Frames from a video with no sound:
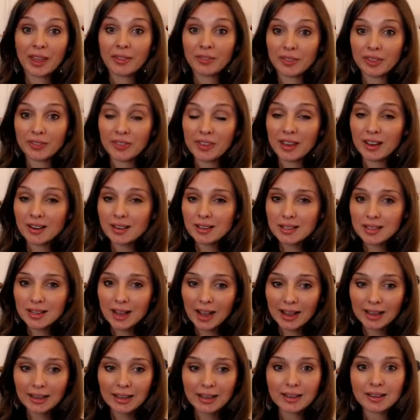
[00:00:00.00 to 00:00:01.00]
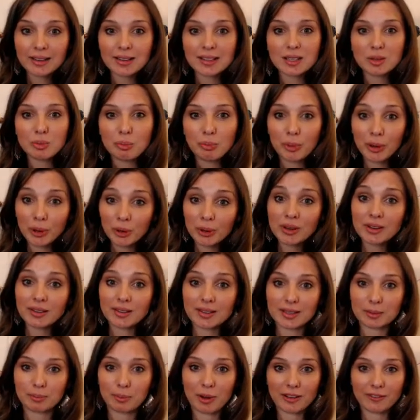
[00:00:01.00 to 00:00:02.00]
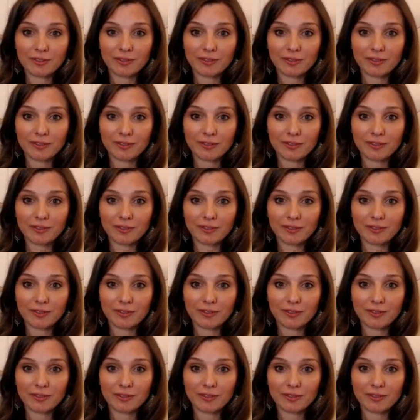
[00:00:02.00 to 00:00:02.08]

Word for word: that the anxiety experienced by